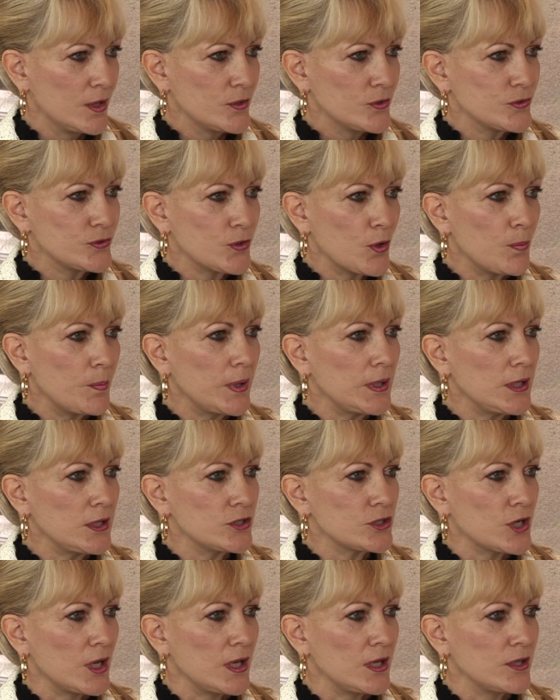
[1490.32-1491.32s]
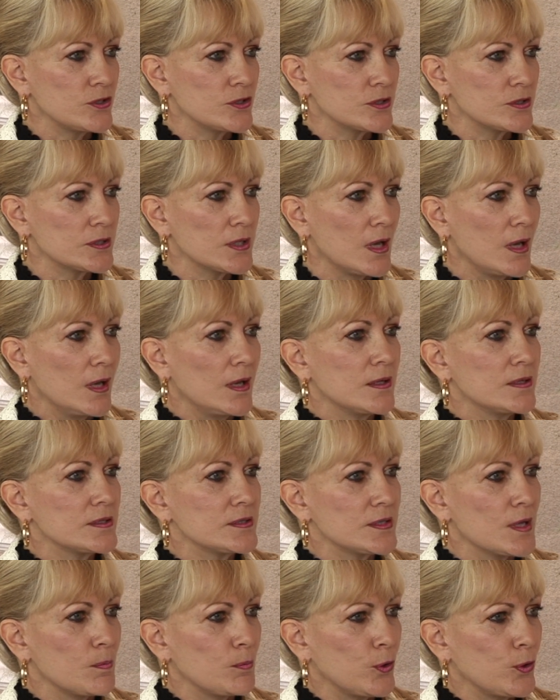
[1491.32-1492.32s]
So many changes.
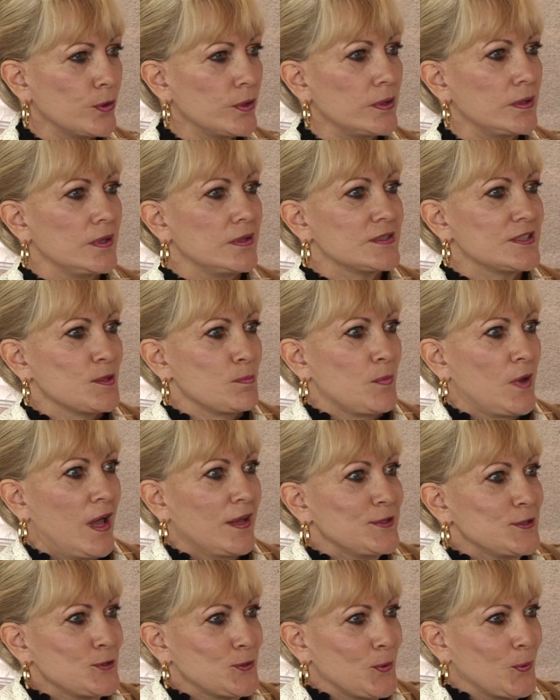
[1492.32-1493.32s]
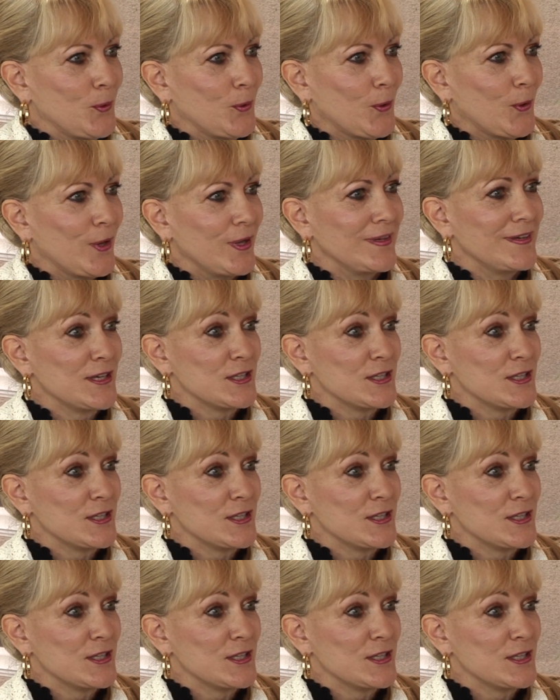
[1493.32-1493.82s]
Some good, some not so good.